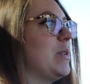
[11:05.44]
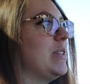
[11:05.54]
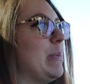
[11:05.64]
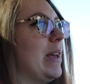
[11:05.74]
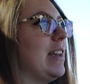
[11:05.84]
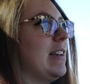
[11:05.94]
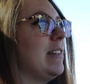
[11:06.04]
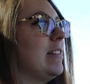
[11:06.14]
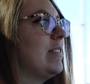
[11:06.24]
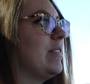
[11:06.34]
always been
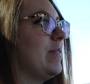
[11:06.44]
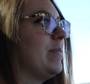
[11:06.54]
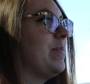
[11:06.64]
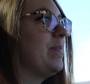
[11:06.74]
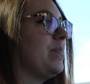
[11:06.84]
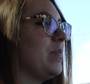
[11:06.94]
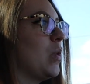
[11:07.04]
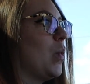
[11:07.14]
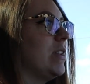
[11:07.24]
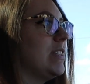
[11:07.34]

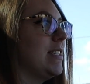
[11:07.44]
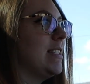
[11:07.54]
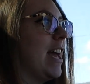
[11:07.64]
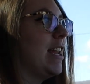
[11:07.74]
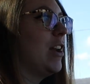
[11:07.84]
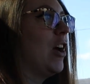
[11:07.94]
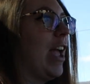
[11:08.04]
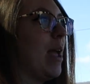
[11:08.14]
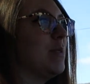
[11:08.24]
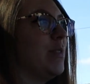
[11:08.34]
what decided our
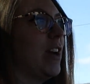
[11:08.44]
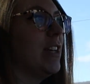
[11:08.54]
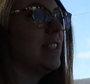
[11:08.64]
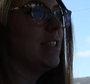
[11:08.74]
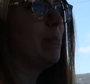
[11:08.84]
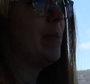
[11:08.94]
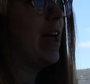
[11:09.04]
games for us in the